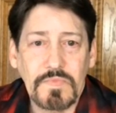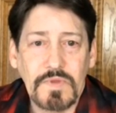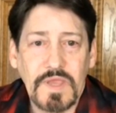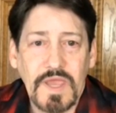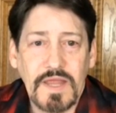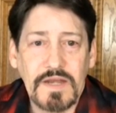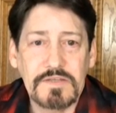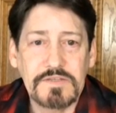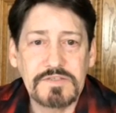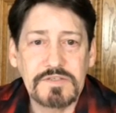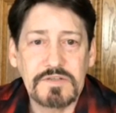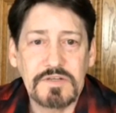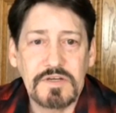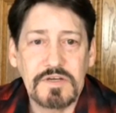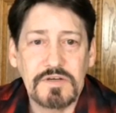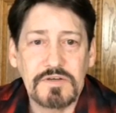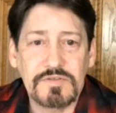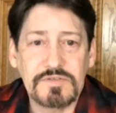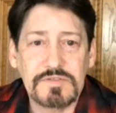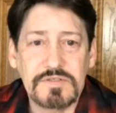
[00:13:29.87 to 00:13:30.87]
Canada's
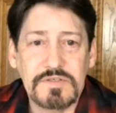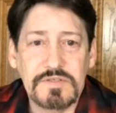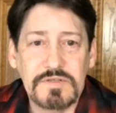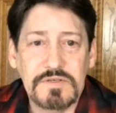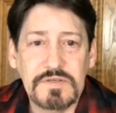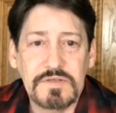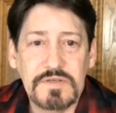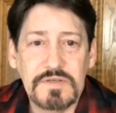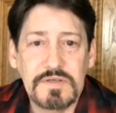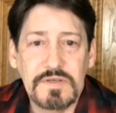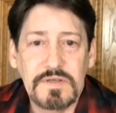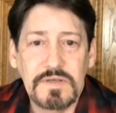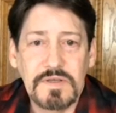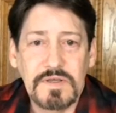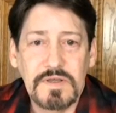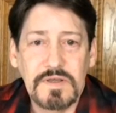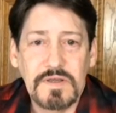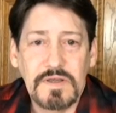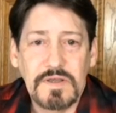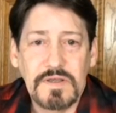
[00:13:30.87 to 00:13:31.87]
closed.
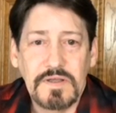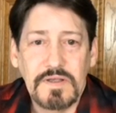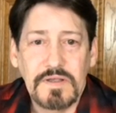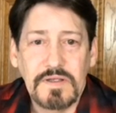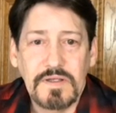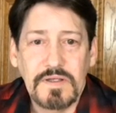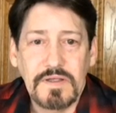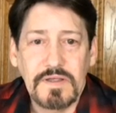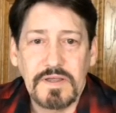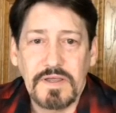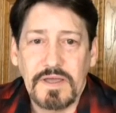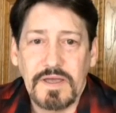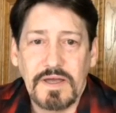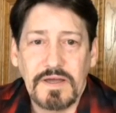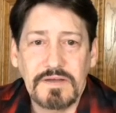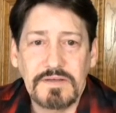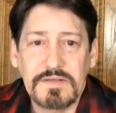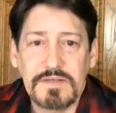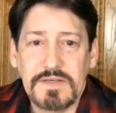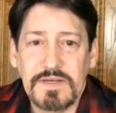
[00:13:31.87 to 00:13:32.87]

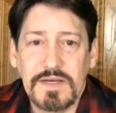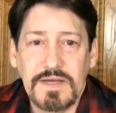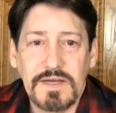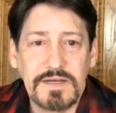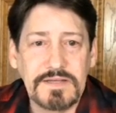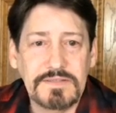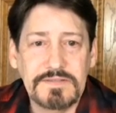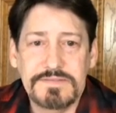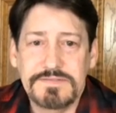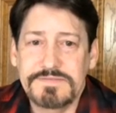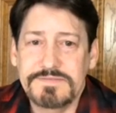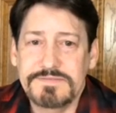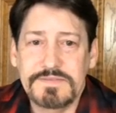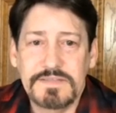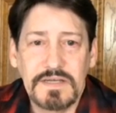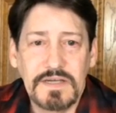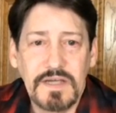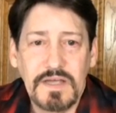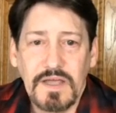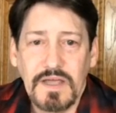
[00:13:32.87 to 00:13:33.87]
Yeah,
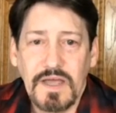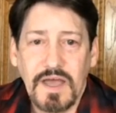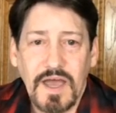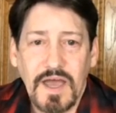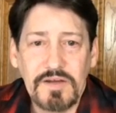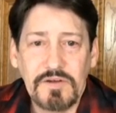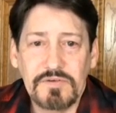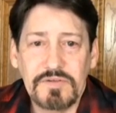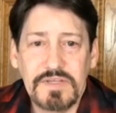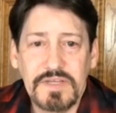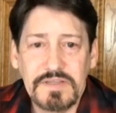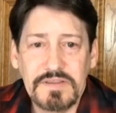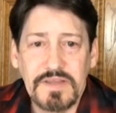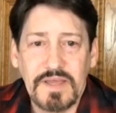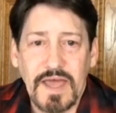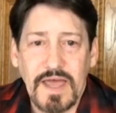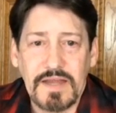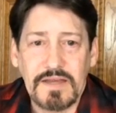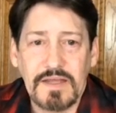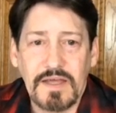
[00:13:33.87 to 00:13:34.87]
I don't get
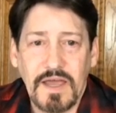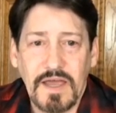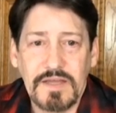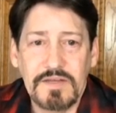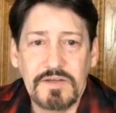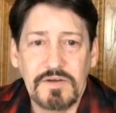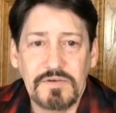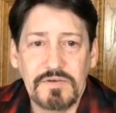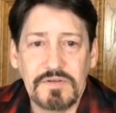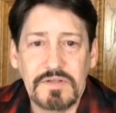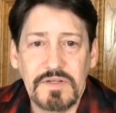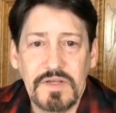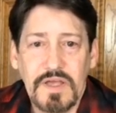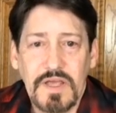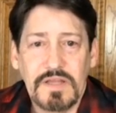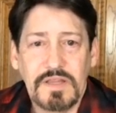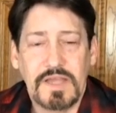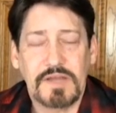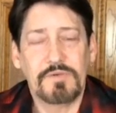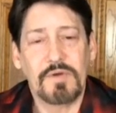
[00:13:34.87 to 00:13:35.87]
that. I don't,
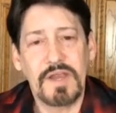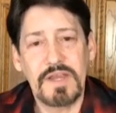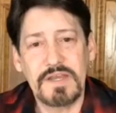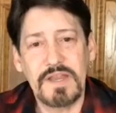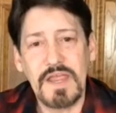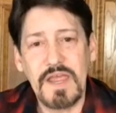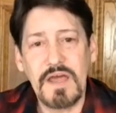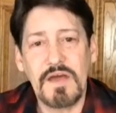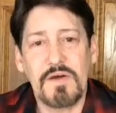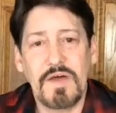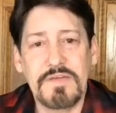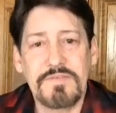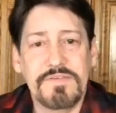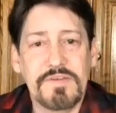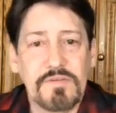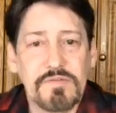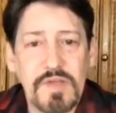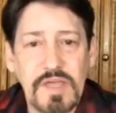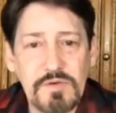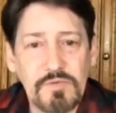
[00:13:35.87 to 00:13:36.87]
like right now, I
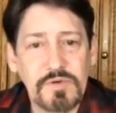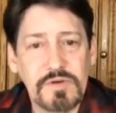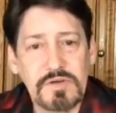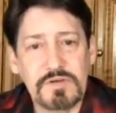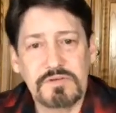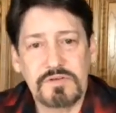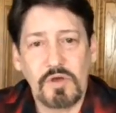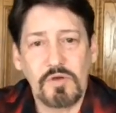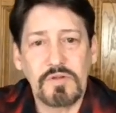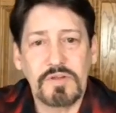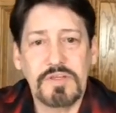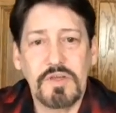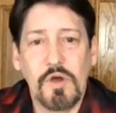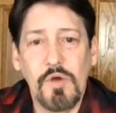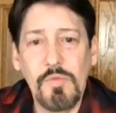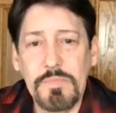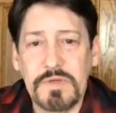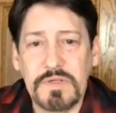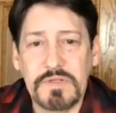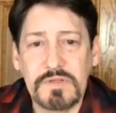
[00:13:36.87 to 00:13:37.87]
feel like we're totally
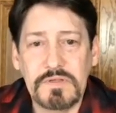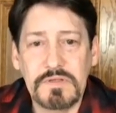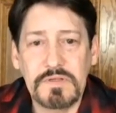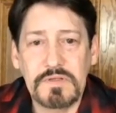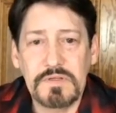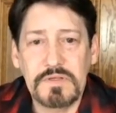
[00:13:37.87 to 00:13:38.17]
open.